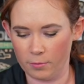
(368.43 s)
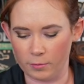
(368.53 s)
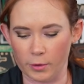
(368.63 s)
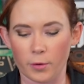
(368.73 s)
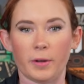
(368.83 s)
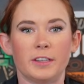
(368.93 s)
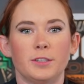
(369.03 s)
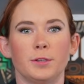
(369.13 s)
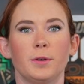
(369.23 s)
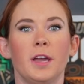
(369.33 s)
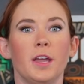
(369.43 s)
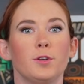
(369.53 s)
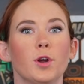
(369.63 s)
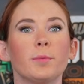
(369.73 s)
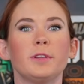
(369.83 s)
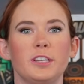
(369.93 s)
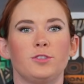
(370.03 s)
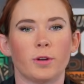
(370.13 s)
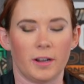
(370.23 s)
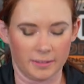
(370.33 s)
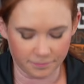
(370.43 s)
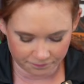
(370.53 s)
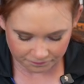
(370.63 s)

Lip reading: We're going to normally draw,